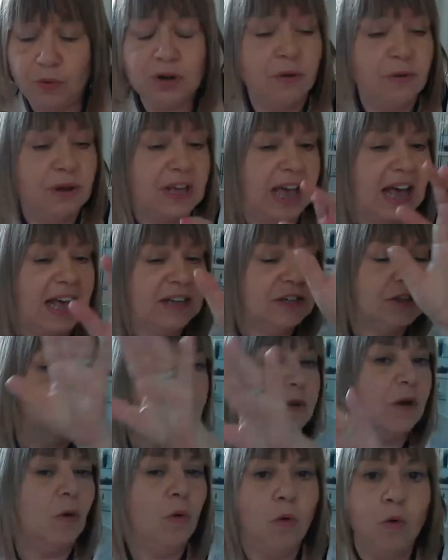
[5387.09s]
No, it has to
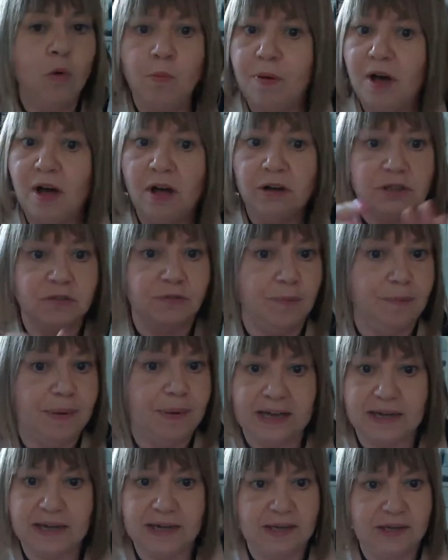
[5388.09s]
be all part of a
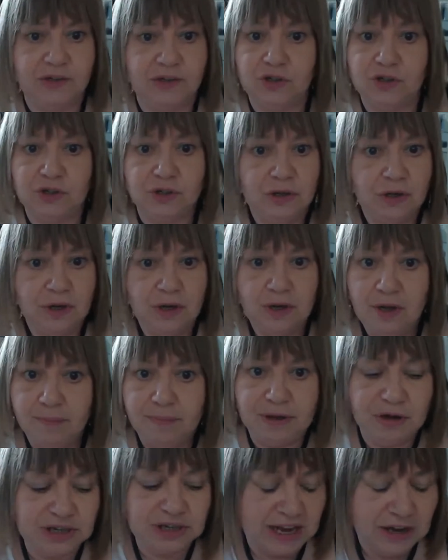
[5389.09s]
package,
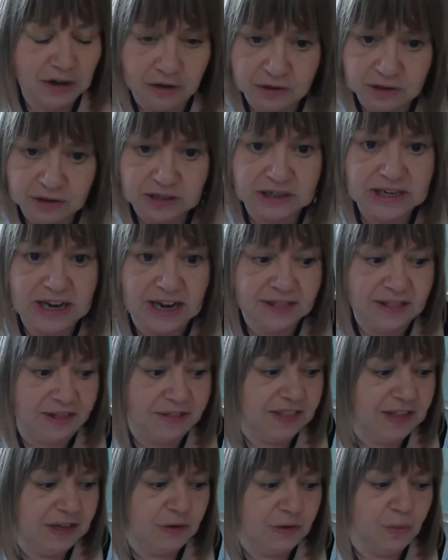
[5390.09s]
because I understand that
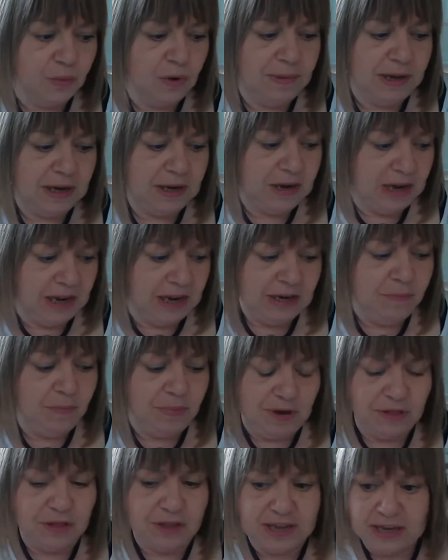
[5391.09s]
these women in
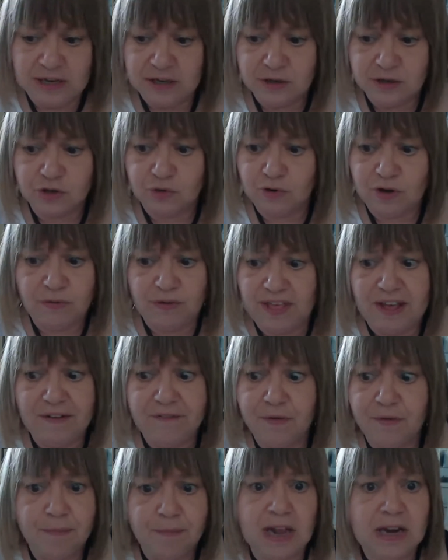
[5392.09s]
the industry are there
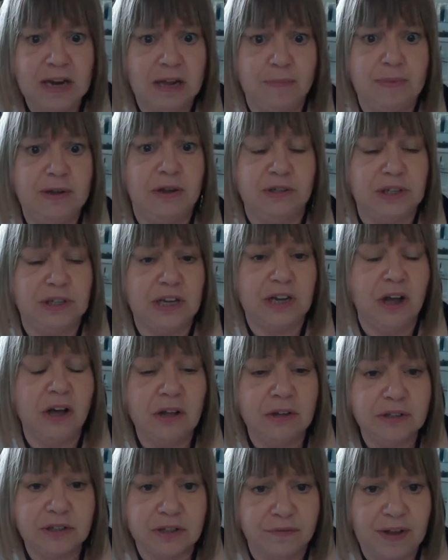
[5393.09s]
for money because they
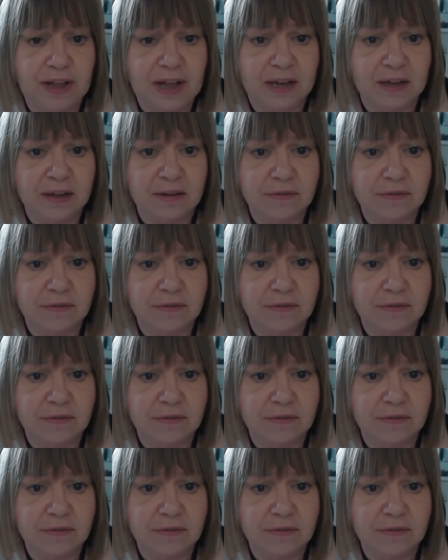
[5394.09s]
can't survive,